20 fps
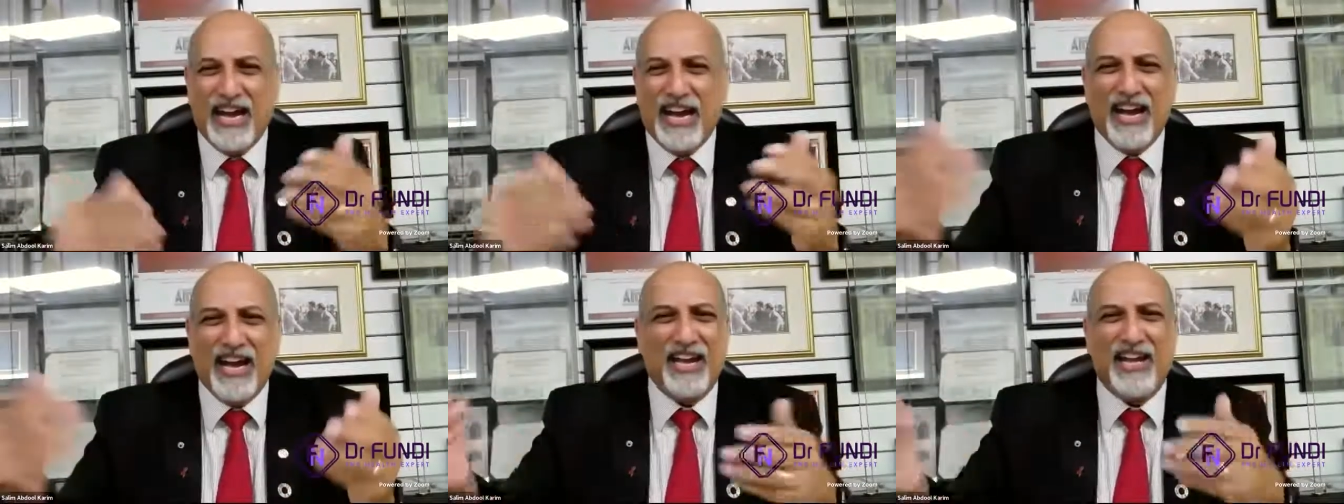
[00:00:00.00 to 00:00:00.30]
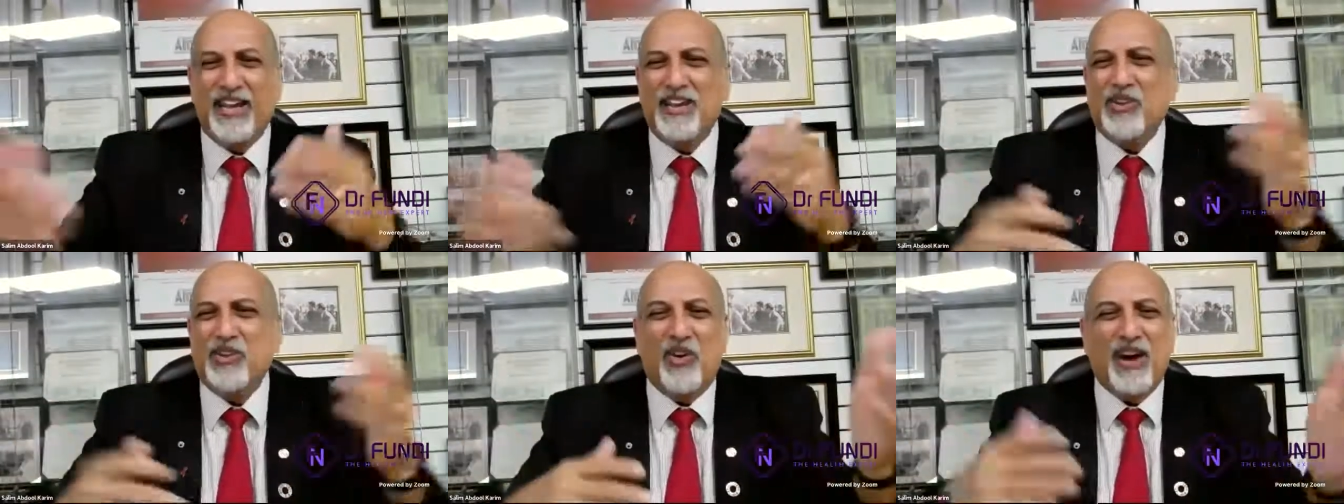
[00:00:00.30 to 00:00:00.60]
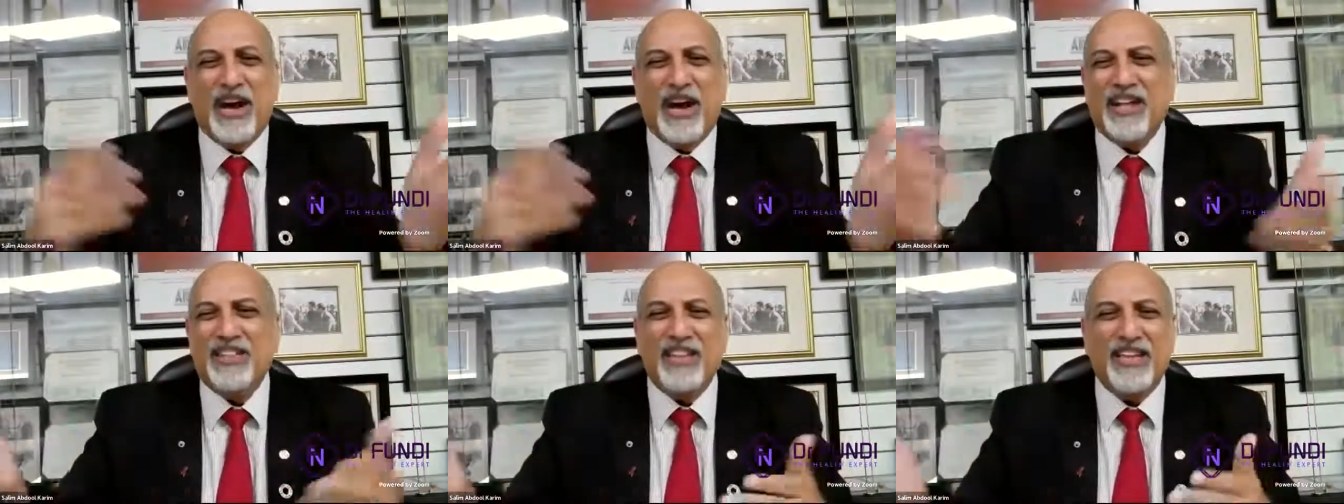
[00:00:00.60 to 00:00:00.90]

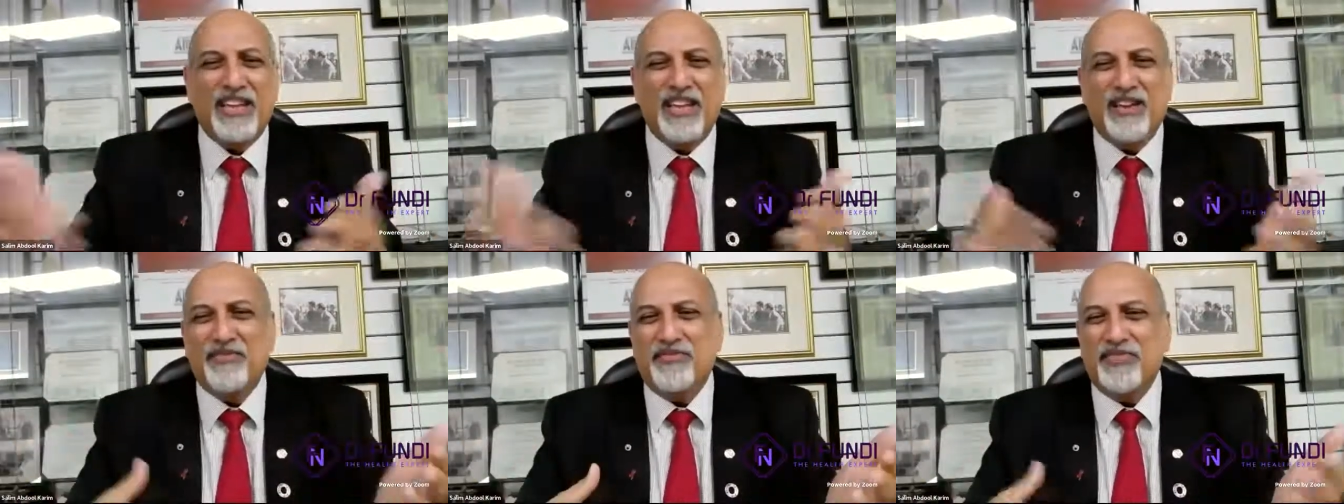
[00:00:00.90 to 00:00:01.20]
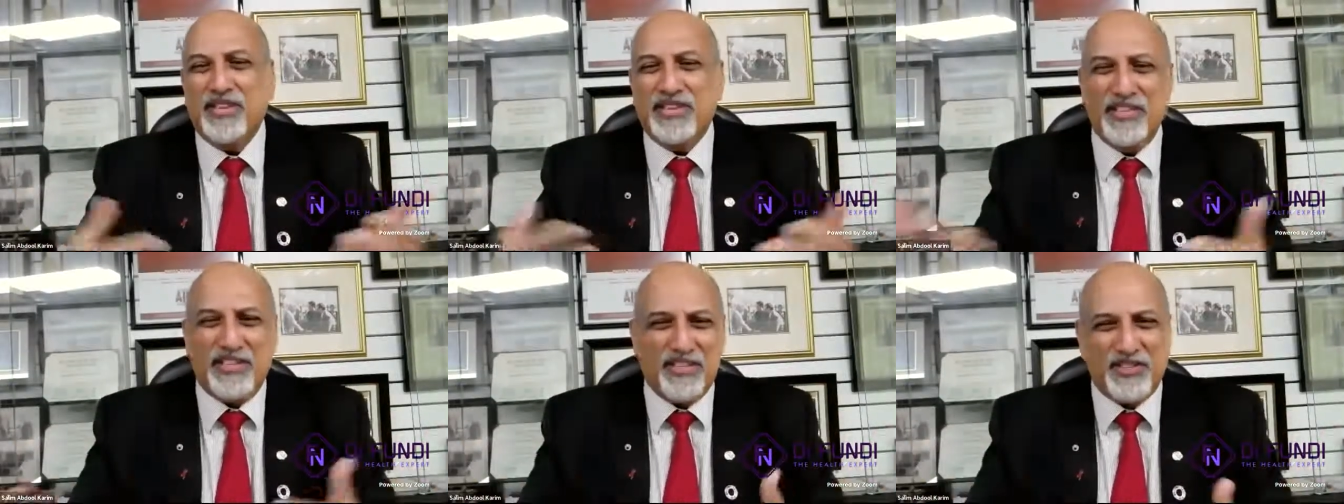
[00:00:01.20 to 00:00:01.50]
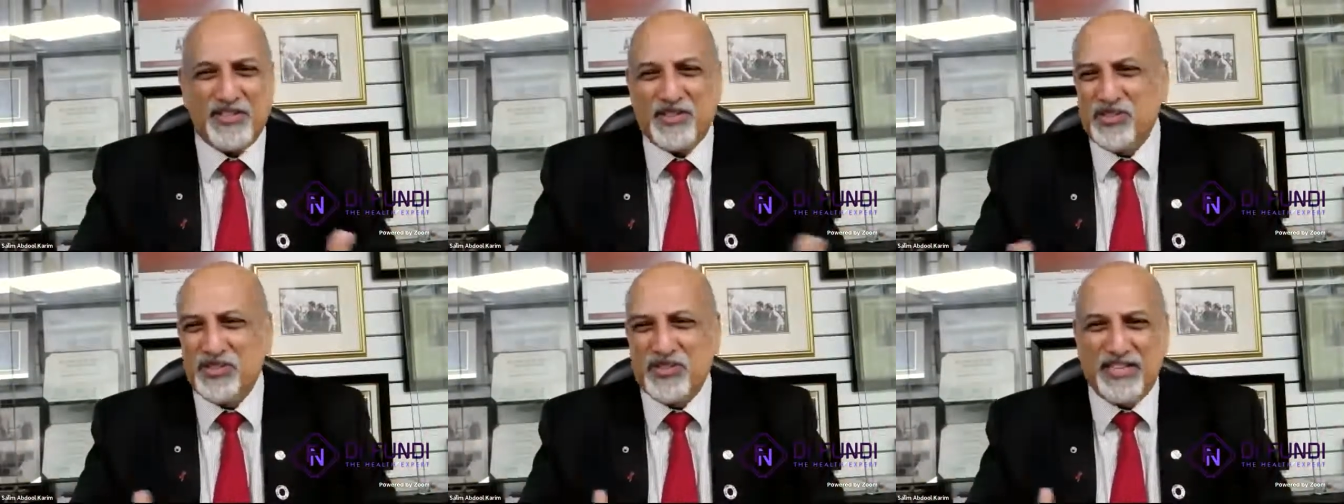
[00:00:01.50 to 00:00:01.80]
other
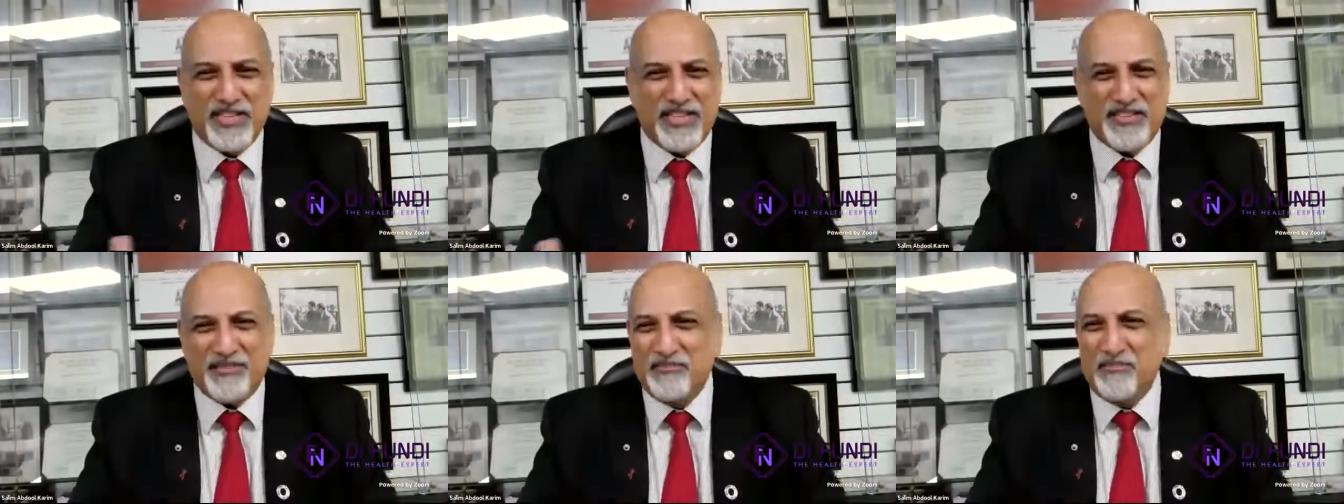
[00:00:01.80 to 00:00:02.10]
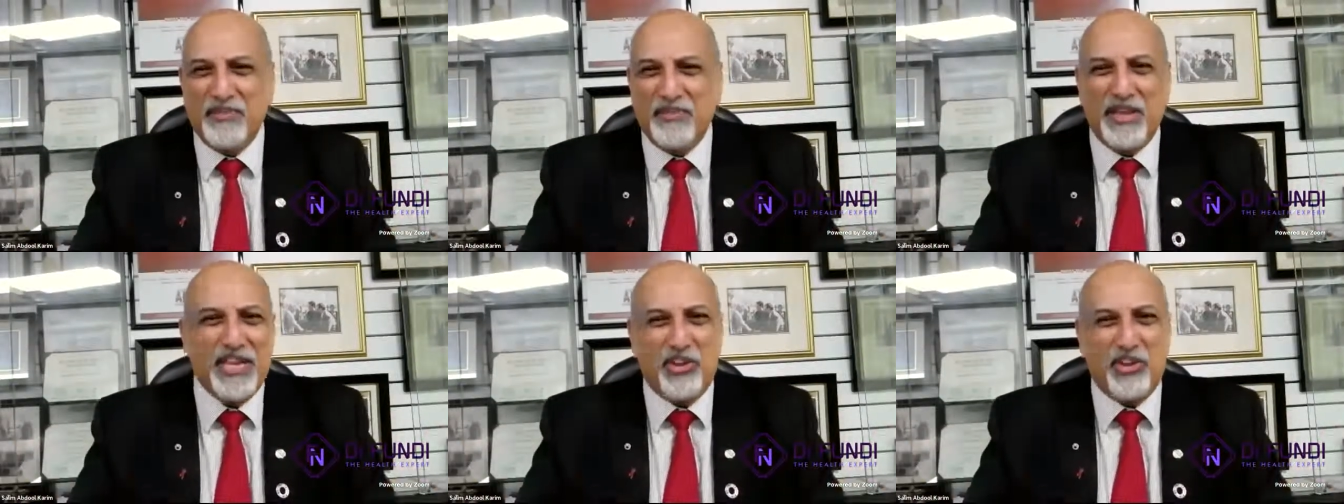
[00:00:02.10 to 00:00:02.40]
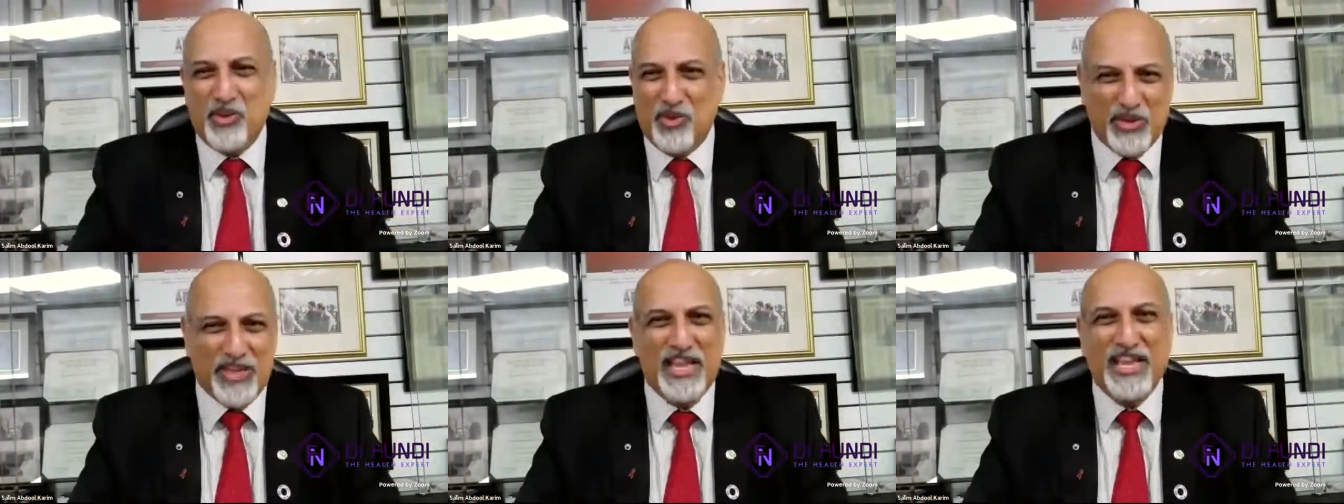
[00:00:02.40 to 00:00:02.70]
evidence to just make
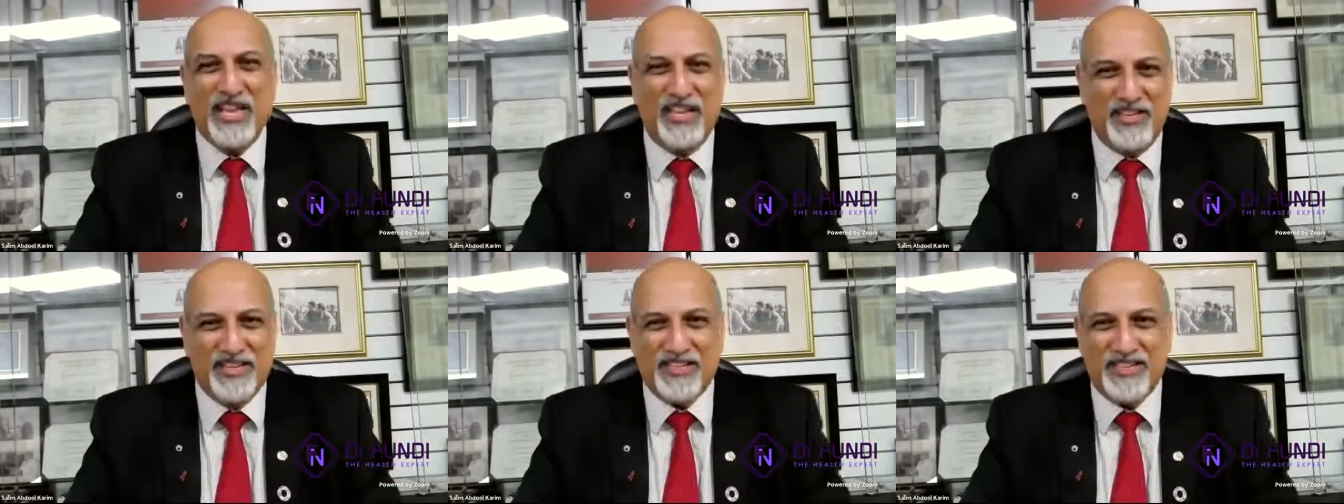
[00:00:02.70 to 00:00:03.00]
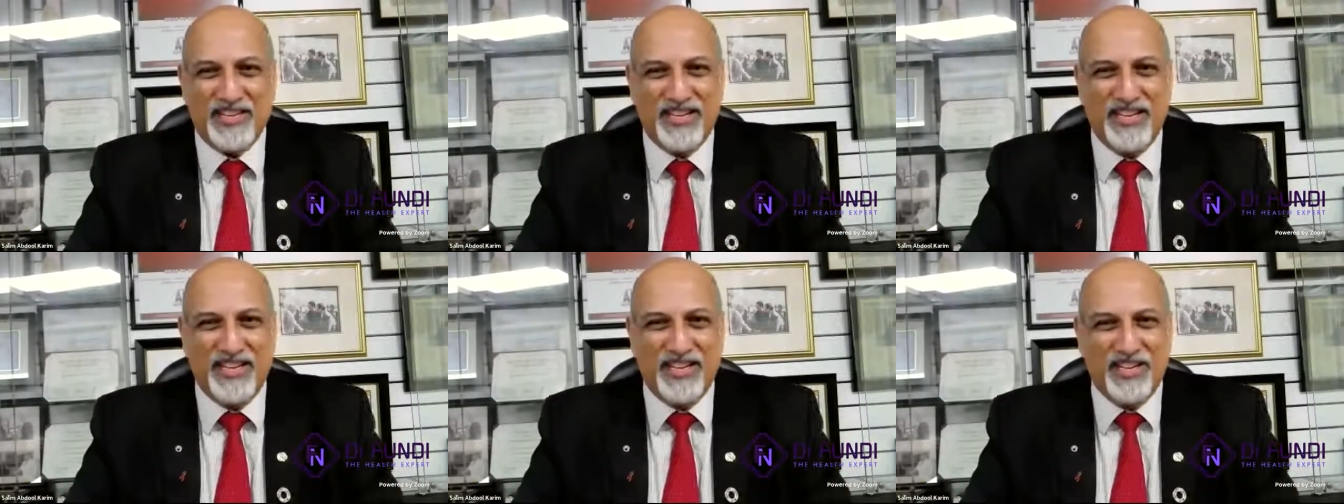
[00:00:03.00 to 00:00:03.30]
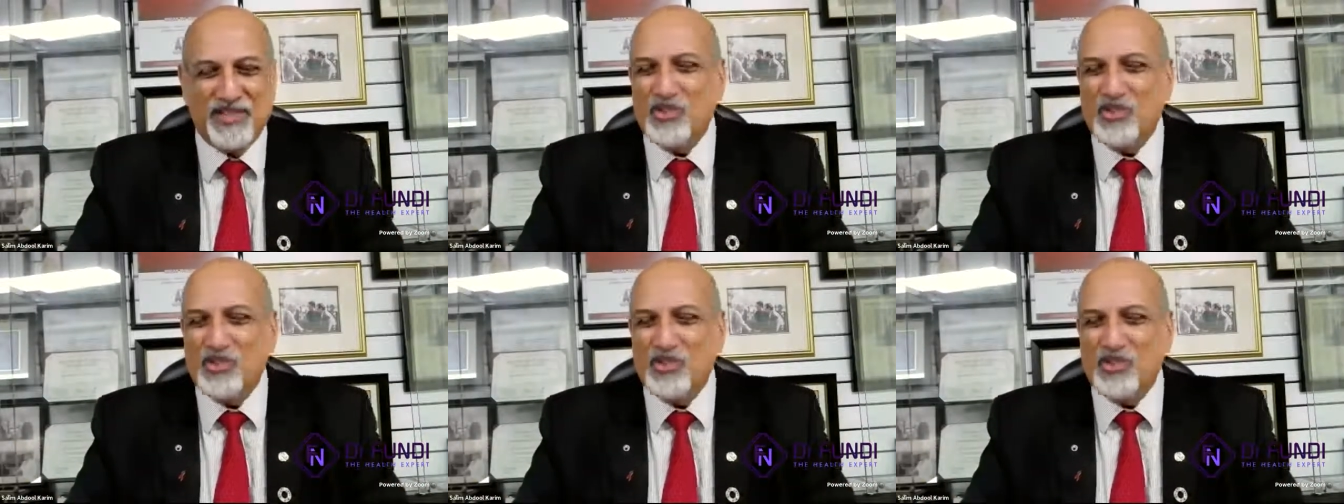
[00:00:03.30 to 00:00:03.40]
your case.